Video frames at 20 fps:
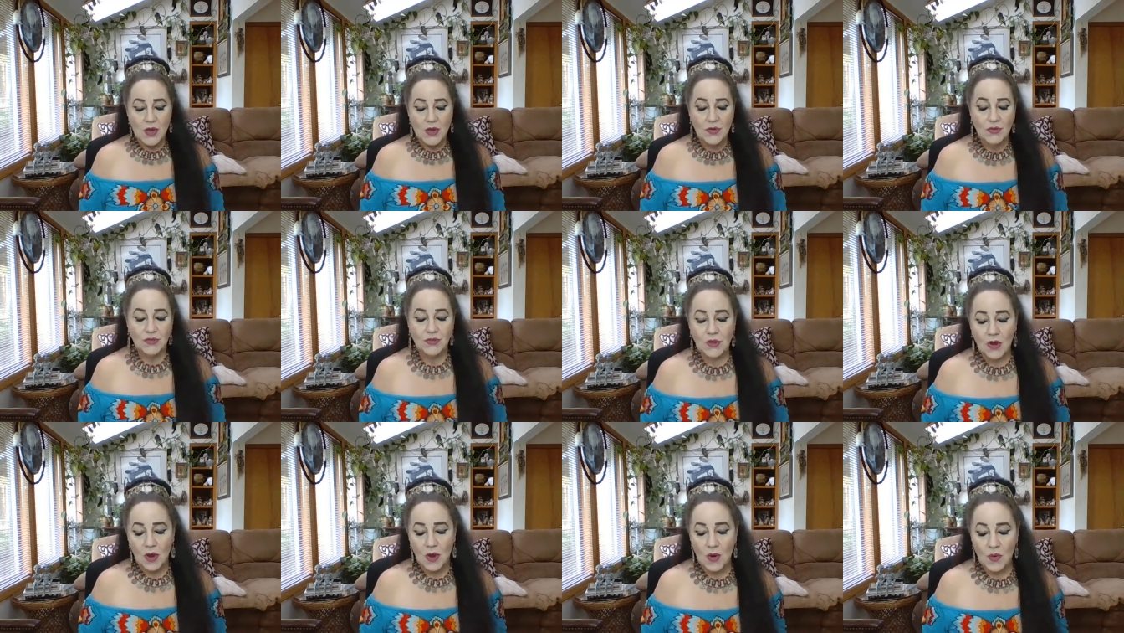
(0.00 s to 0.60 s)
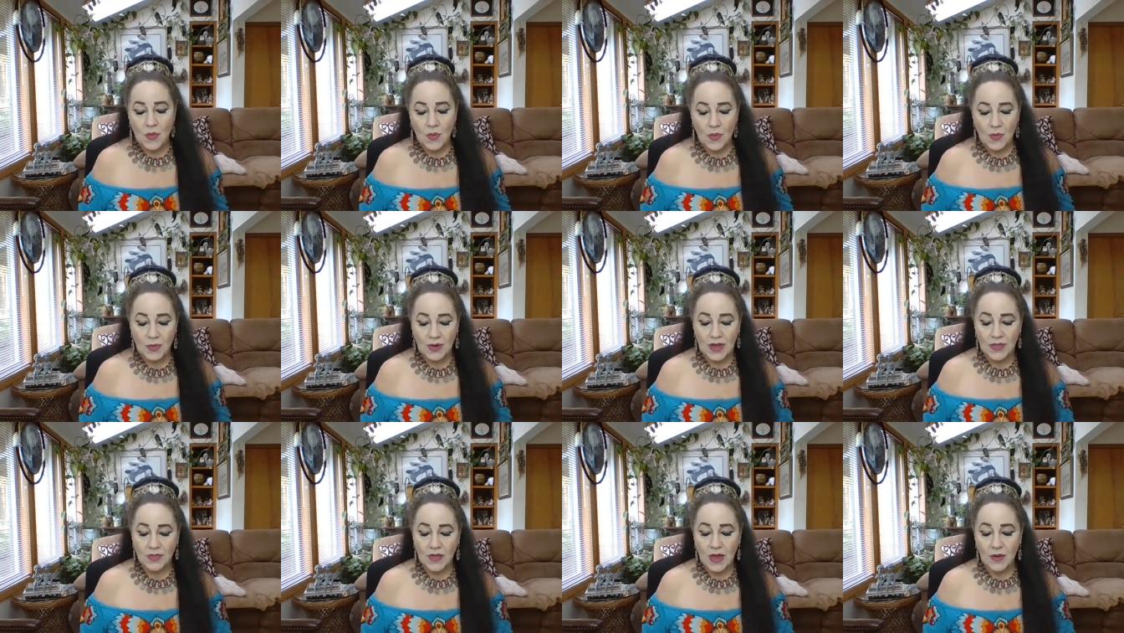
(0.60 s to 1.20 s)
So what
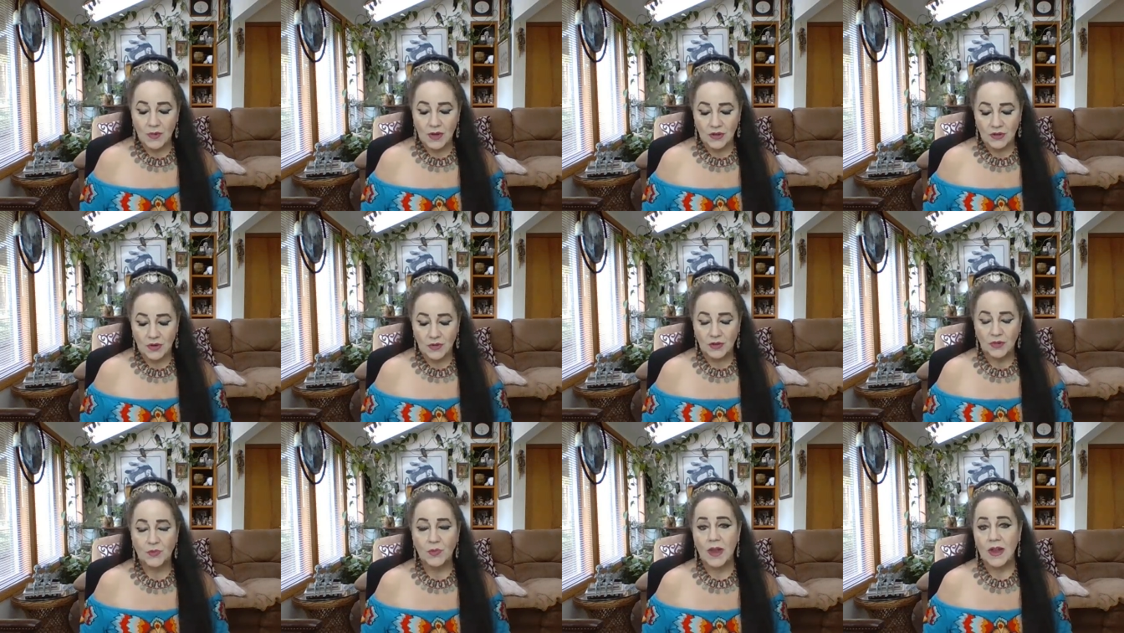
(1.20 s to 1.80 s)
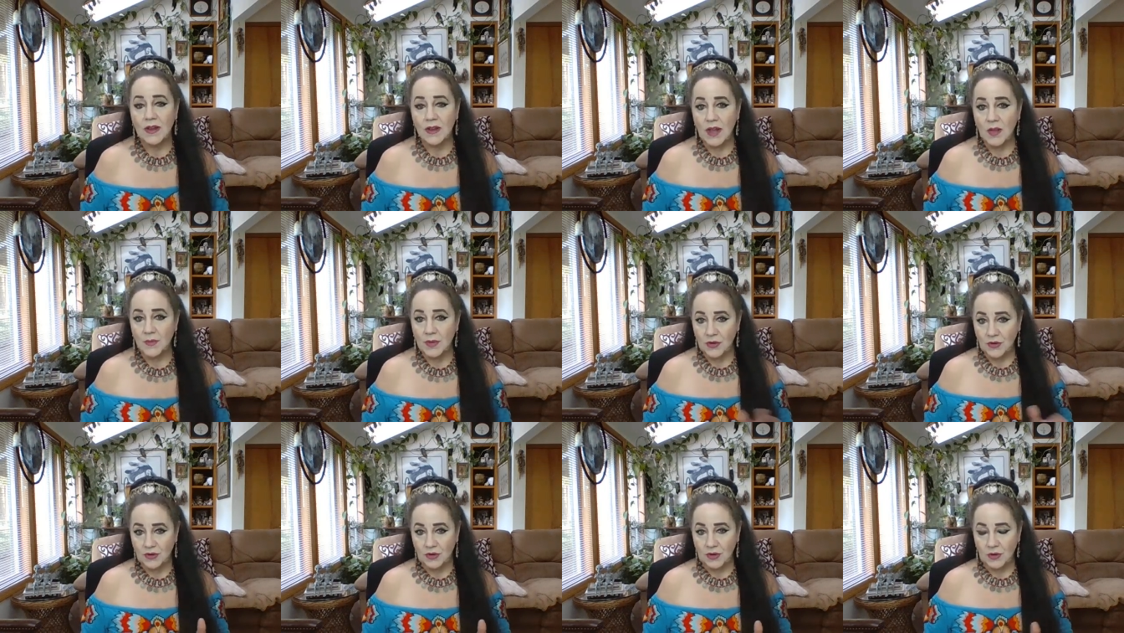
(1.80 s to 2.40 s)
I thought I would do is break it up
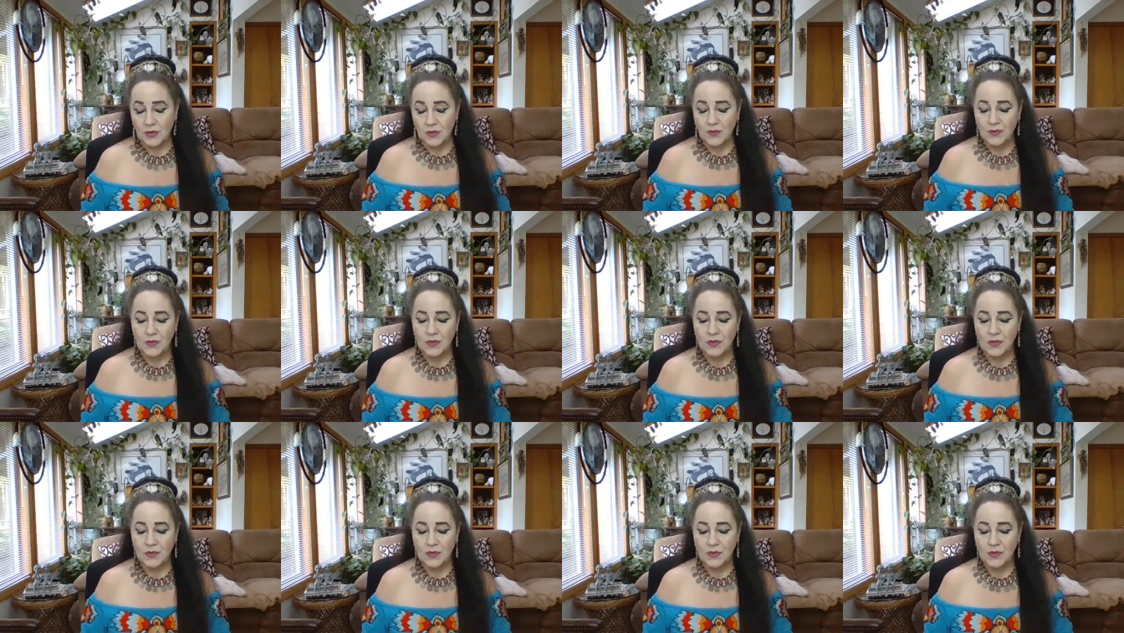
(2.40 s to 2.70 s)
in two.